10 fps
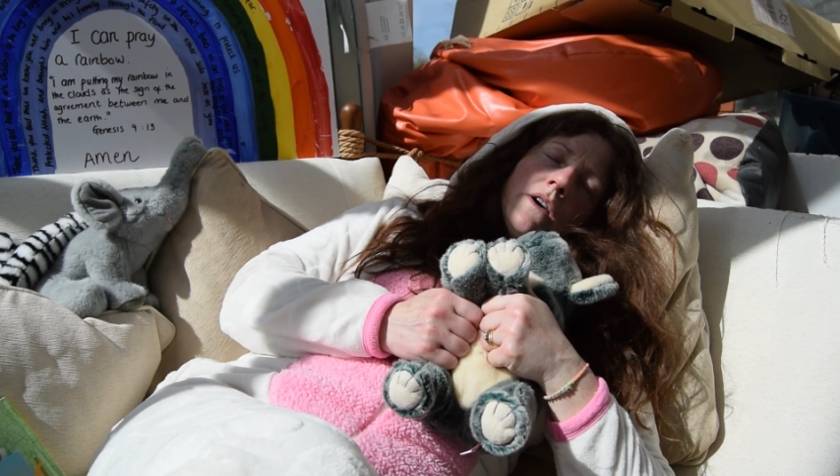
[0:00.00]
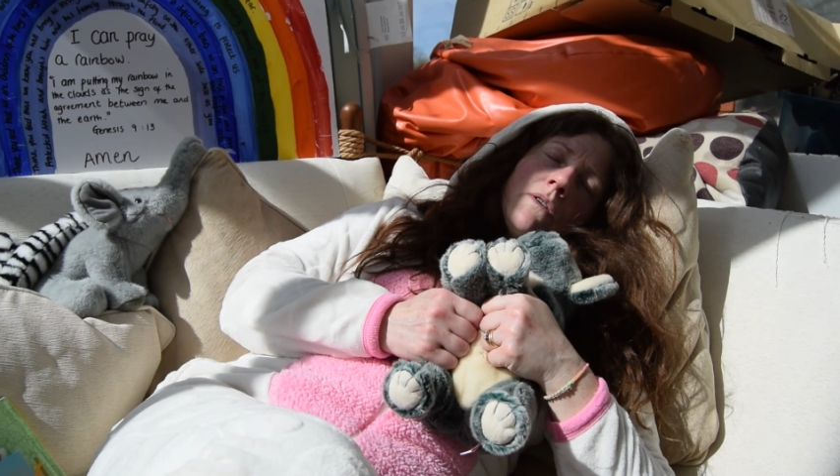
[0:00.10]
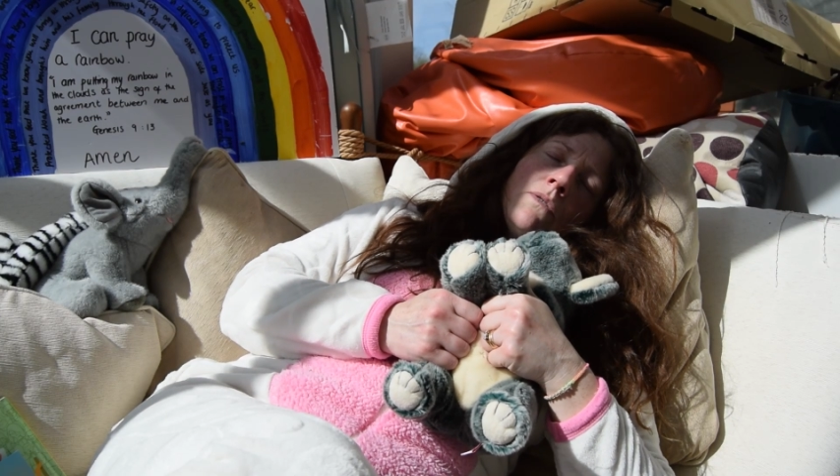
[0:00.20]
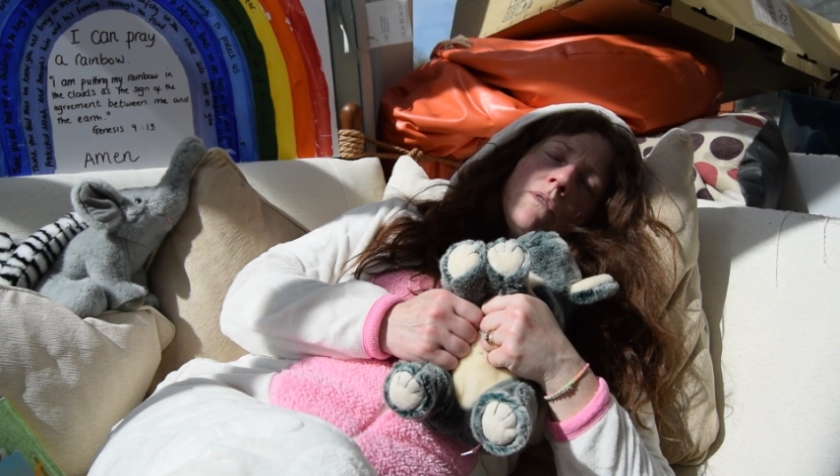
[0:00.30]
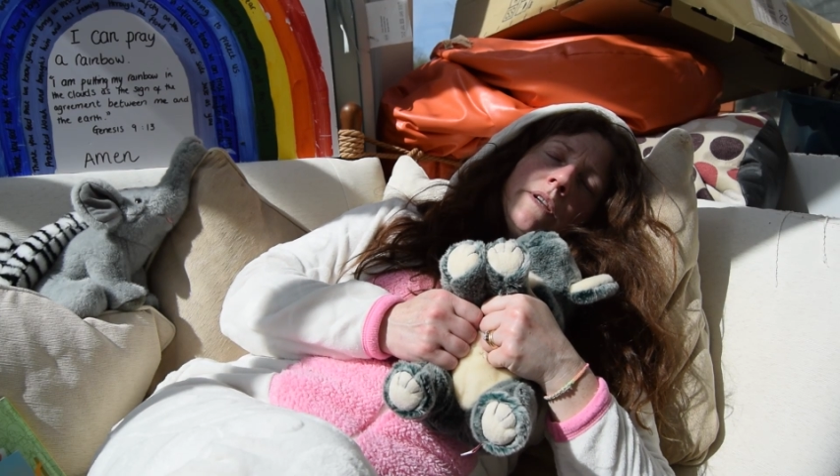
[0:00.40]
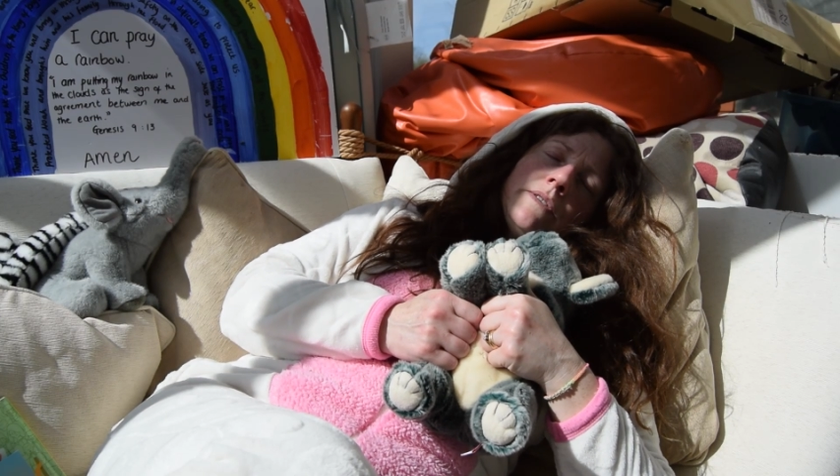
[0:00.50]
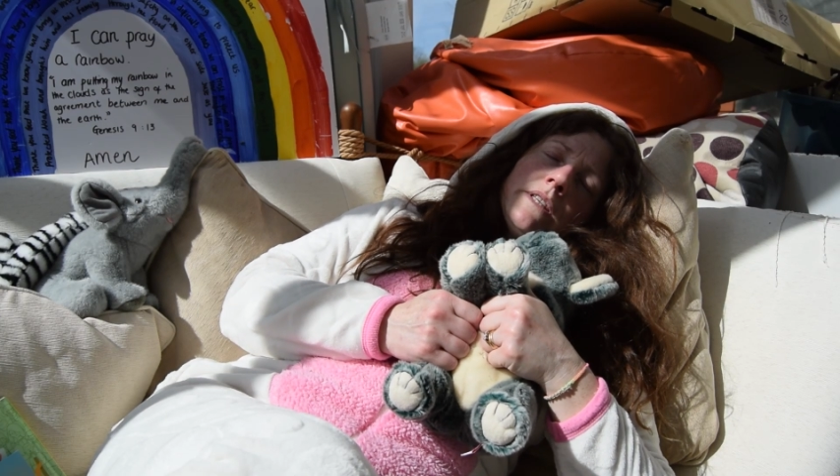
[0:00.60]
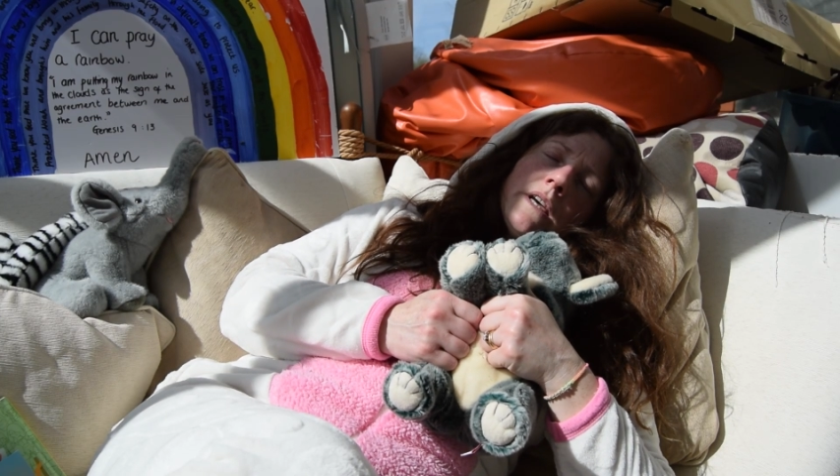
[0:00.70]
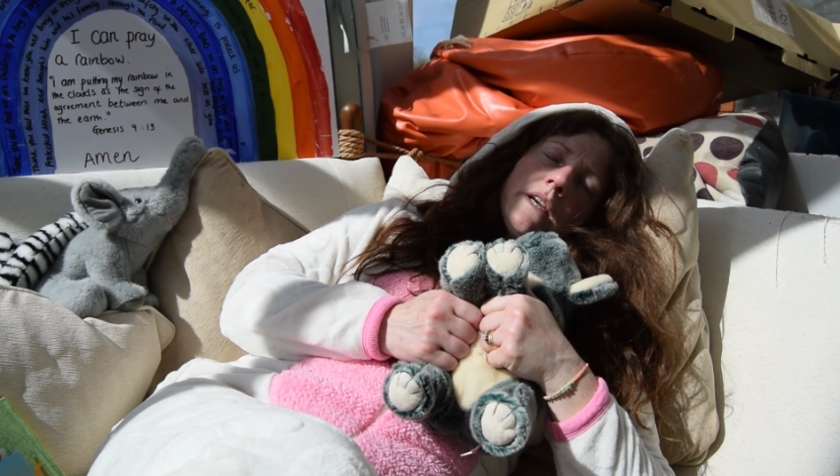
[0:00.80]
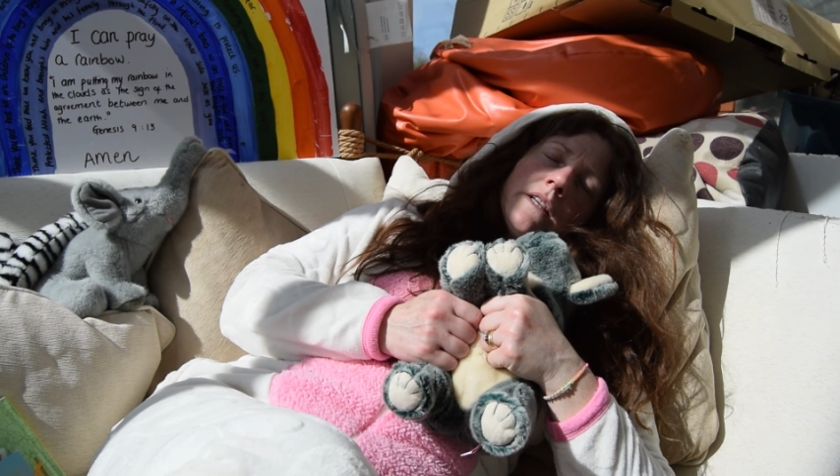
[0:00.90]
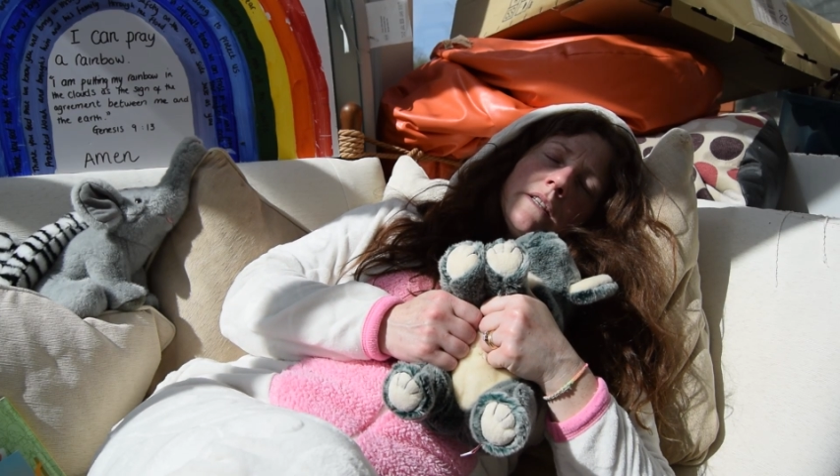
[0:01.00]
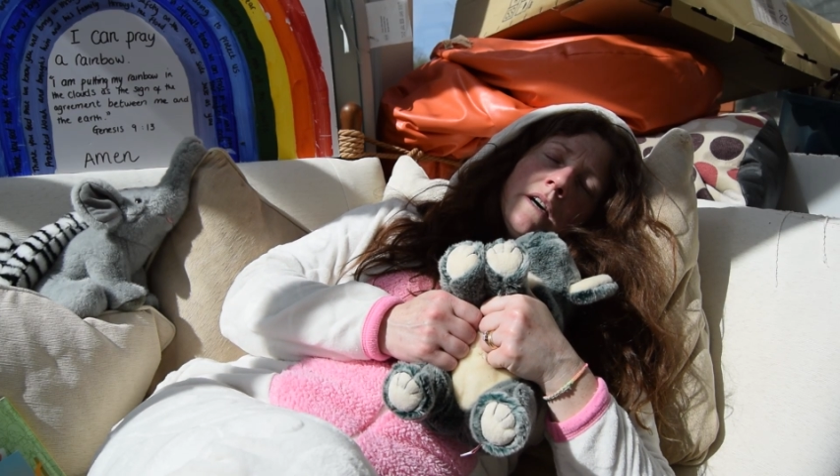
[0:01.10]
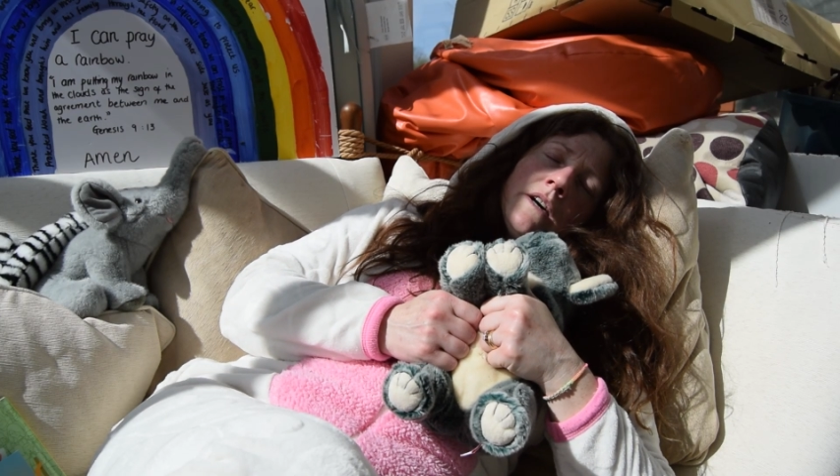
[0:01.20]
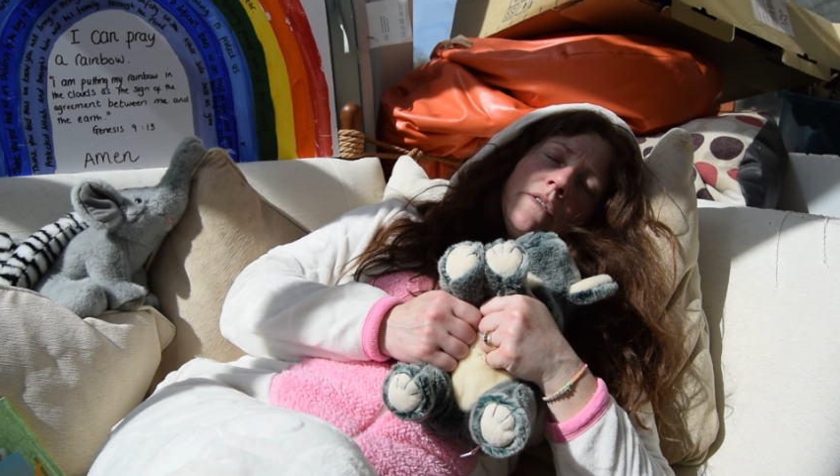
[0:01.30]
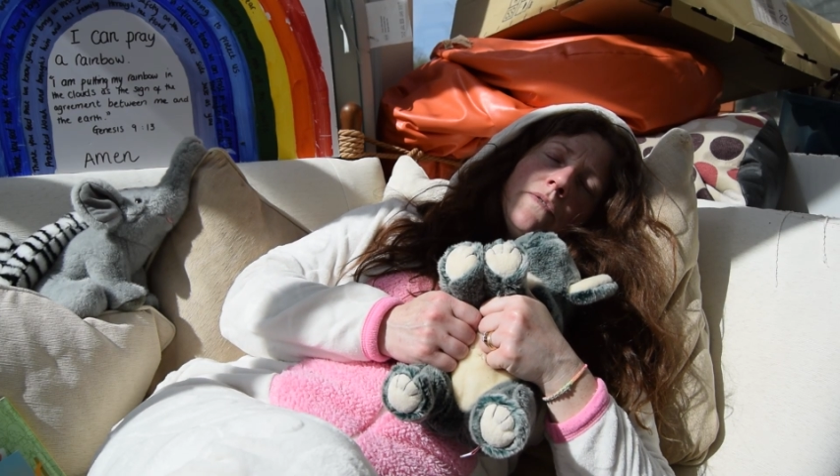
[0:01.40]
all you say is,
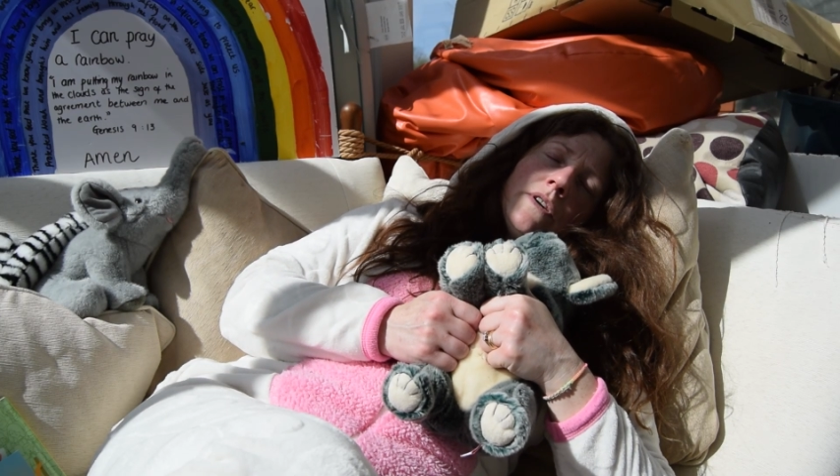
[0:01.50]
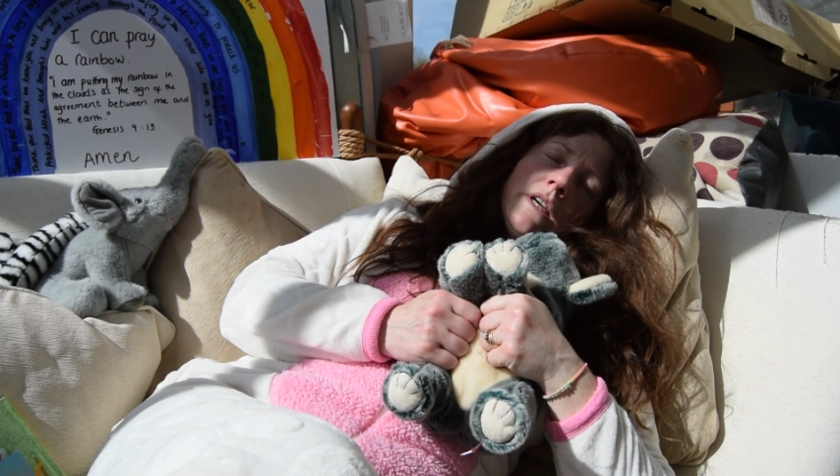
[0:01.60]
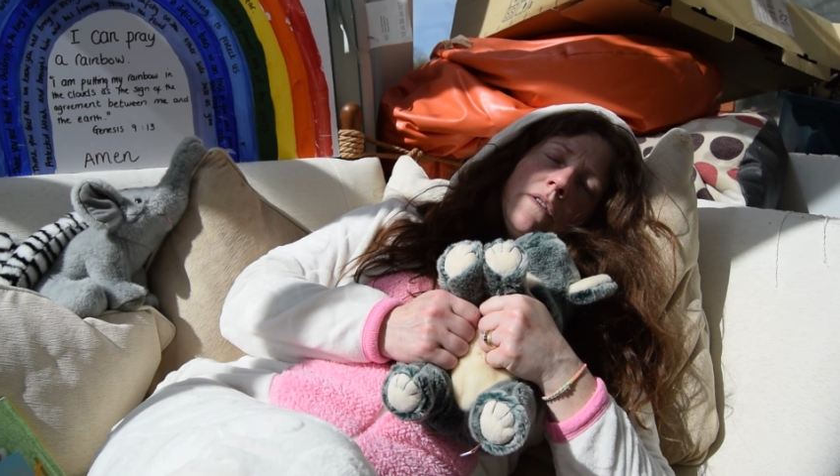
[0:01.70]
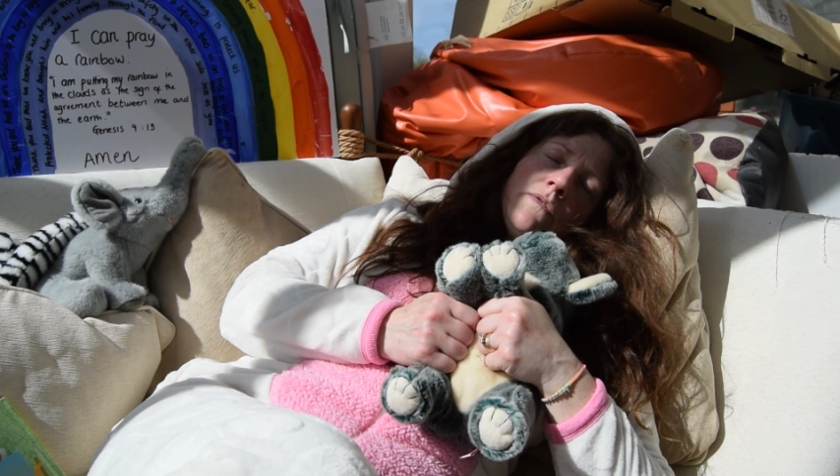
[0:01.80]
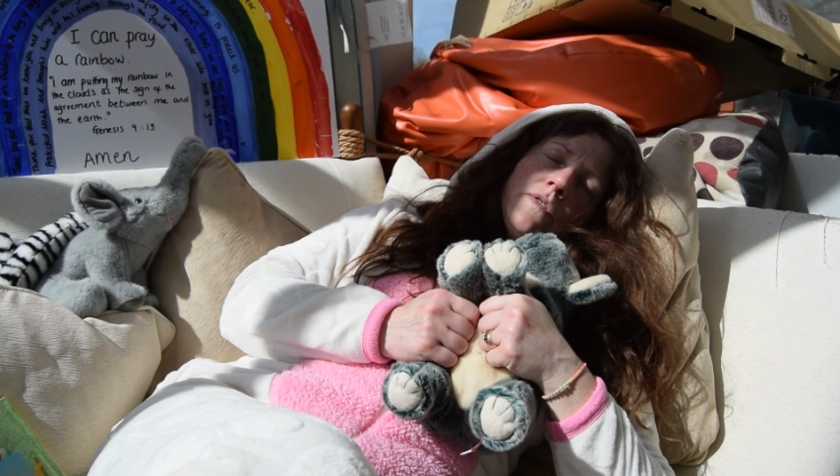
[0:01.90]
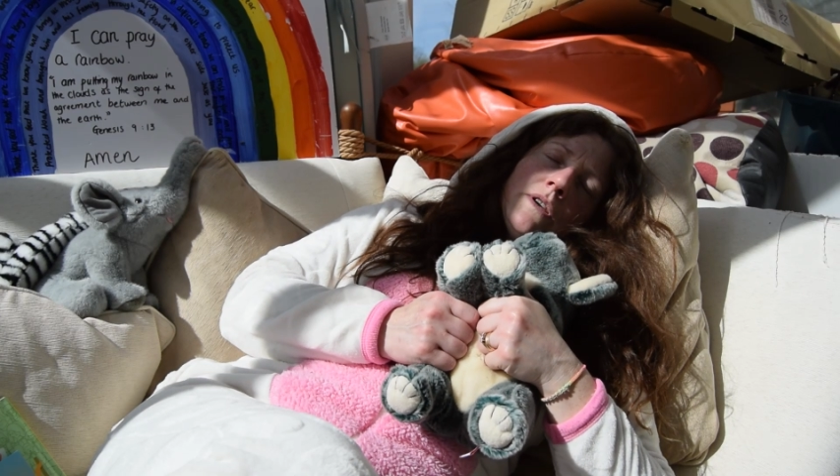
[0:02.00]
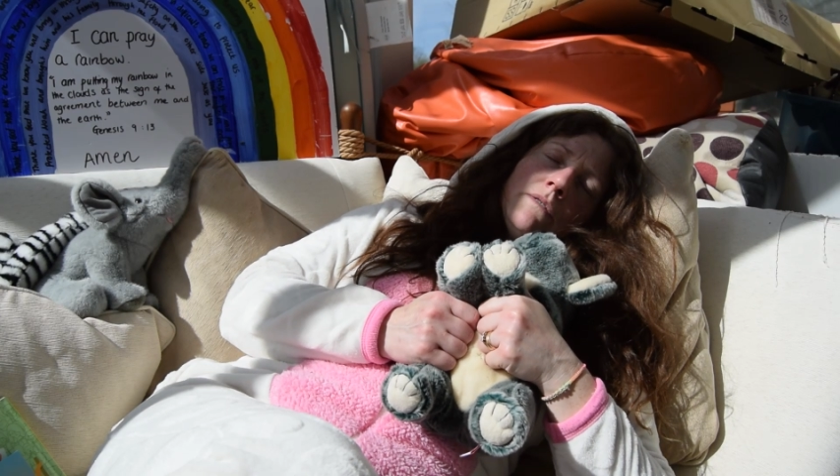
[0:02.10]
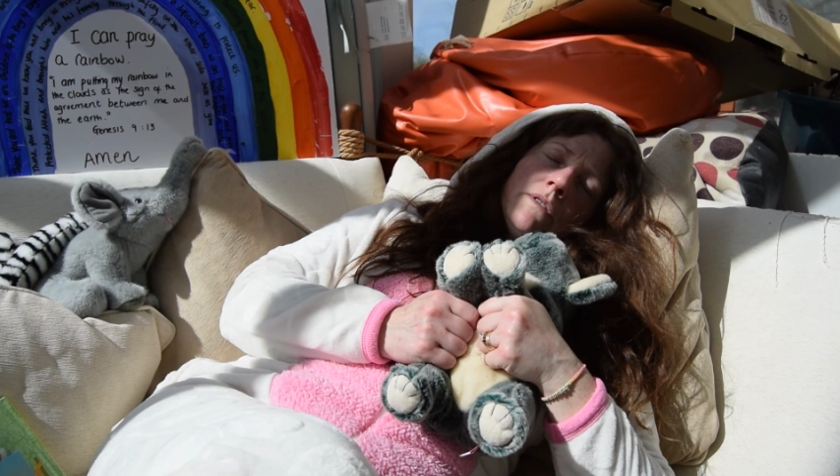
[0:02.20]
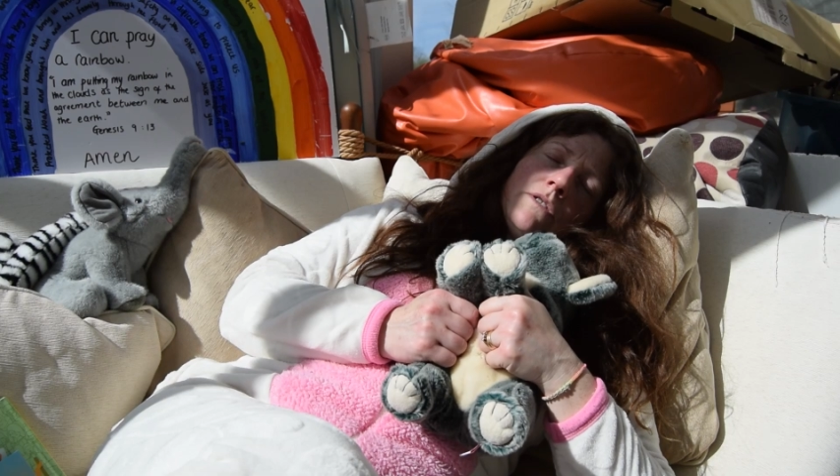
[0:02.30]
"I forgive you.